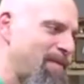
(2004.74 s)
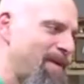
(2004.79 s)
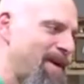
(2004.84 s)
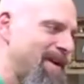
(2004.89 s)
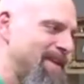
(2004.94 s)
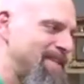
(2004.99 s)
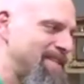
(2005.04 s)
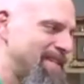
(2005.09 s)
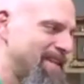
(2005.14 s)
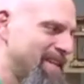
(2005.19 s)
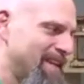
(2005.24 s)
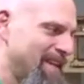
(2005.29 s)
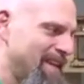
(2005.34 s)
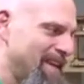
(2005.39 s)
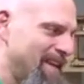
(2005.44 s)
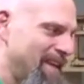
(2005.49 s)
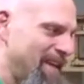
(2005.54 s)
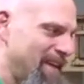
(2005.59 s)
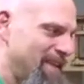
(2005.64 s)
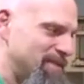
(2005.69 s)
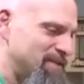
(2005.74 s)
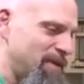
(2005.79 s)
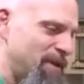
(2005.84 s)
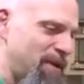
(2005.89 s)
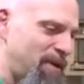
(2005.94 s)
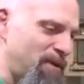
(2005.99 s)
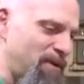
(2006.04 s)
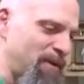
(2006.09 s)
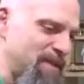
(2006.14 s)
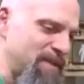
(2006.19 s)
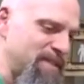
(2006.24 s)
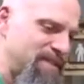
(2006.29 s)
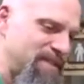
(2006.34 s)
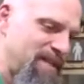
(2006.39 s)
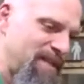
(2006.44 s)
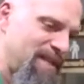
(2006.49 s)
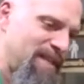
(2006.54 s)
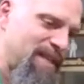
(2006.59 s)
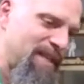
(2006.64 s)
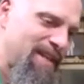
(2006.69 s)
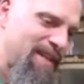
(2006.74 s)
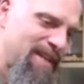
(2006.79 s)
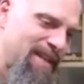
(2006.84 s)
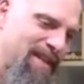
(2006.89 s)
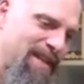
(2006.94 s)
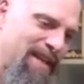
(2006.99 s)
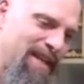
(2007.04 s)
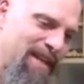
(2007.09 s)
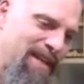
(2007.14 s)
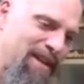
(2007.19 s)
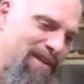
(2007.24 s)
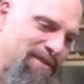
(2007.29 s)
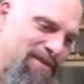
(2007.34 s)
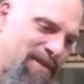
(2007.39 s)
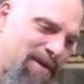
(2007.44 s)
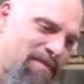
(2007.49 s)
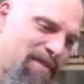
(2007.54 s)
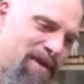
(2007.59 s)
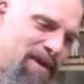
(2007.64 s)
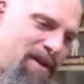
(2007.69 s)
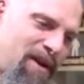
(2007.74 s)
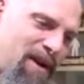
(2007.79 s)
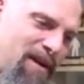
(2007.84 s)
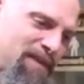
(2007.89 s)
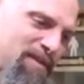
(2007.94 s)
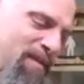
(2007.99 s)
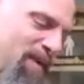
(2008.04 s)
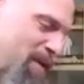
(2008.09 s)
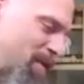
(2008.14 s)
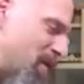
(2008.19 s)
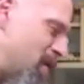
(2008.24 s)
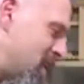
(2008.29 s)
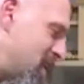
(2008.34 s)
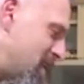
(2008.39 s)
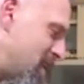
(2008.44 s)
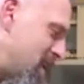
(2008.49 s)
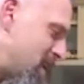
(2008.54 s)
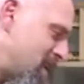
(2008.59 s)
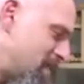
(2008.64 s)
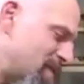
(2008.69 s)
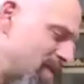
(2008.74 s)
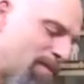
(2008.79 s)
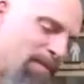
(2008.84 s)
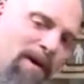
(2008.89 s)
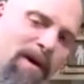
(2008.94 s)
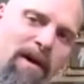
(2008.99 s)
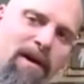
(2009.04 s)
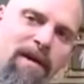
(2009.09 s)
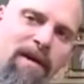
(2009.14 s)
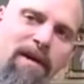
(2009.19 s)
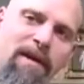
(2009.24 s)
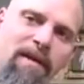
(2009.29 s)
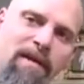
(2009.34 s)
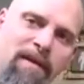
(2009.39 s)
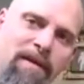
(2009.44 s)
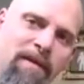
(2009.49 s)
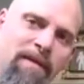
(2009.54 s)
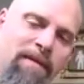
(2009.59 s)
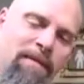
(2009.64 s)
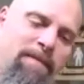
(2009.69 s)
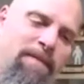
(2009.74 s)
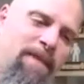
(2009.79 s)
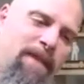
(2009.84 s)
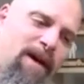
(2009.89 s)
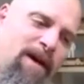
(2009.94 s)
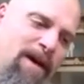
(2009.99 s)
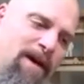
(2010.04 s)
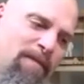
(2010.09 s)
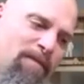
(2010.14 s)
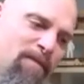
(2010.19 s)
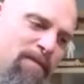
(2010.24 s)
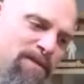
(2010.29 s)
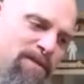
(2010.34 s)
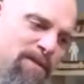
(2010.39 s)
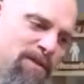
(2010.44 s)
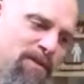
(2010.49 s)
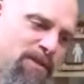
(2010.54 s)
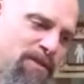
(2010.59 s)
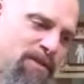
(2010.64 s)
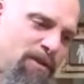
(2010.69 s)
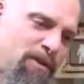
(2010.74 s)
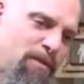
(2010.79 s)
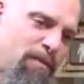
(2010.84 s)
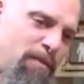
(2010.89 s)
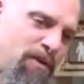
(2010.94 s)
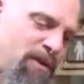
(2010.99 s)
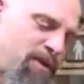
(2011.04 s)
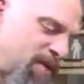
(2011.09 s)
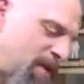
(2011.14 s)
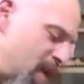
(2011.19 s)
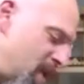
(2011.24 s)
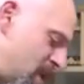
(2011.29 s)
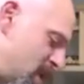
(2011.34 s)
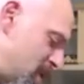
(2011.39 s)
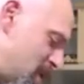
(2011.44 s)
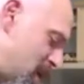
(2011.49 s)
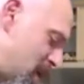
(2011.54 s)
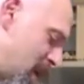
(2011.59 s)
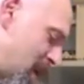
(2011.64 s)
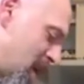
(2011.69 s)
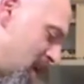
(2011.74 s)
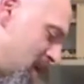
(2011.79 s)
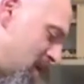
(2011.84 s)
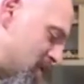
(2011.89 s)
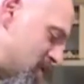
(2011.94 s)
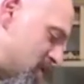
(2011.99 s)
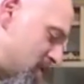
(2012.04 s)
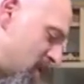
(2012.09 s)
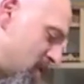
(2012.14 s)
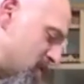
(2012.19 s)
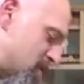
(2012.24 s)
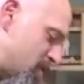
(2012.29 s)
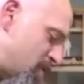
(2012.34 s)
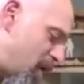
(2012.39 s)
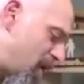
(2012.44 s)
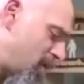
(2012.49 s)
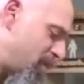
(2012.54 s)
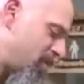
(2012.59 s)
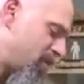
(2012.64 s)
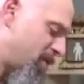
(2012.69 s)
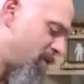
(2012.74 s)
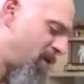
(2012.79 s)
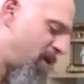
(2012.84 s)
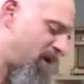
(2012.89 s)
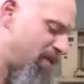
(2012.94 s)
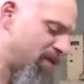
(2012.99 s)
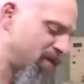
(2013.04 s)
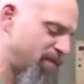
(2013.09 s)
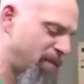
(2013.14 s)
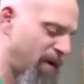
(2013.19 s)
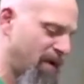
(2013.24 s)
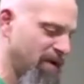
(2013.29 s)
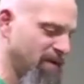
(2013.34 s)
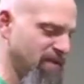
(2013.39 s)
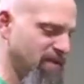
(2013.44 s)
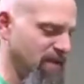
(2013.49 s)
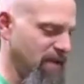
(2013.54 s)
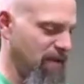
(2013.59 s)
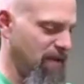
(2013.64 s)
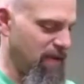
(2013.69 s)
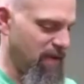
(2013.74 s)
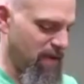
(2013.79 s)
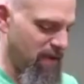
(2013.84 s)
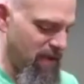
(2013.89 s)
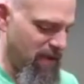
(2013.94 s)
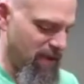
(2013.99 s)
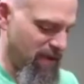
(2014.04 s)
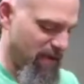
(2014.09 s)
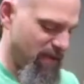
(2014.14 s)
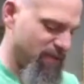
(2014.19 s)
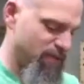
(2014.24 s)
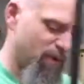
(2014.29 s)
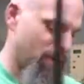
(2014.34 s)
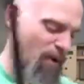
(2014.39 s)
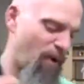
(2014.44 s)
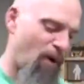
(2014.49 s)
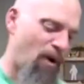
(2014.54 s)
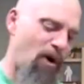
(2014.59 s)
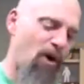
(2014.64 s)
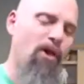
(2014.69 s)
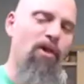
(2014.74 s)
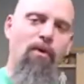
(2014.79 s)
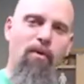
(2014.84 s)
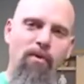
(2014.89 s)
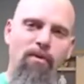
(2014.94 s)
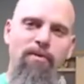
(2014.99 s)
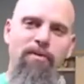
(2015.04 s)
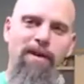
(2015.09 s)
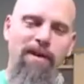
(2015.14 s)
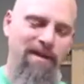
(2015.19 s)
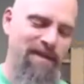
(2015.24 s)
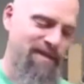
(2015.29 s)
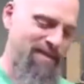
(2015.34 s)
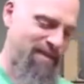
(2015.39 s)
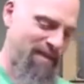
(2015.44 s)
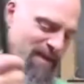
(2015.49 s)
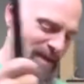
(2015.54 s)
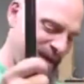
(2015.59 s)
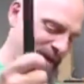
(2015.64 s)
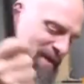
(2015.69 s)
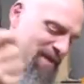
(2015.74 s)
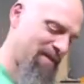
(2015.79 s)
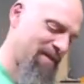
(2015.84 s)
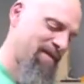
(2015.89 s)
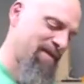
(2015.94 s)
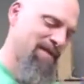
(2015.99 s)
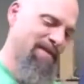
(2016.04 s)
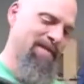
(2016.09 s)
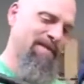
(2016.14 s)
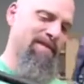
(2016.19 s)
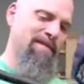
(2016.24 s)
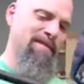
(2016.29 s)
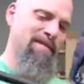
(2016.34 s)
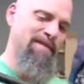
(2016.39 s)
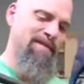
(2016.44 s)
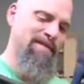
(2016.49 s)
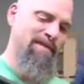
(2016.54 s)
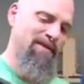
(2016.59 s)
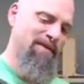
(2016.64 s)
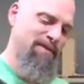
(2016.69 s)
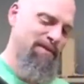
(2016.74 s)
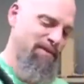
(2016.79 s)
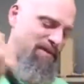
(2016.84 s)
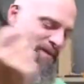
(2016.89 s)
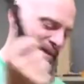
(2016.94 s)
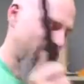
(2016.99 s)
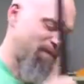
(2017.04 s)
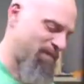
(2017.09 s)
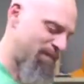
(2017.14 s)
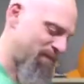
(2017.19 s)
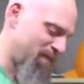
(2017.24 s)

much. It was really cool to see that, you know, something that cost me, what, not even a buck, um, was just so appreciated, and it solves a problem for a lot of us parents because we're all ordering this thing. So it's, it's